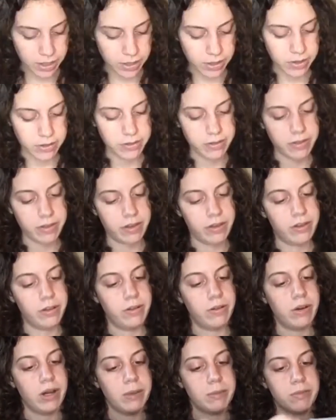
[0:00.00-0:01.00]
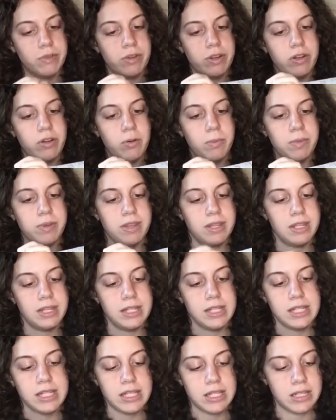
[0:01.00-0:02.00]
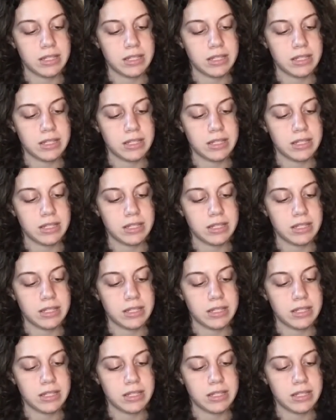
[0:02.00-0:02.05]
So I'm going to open this.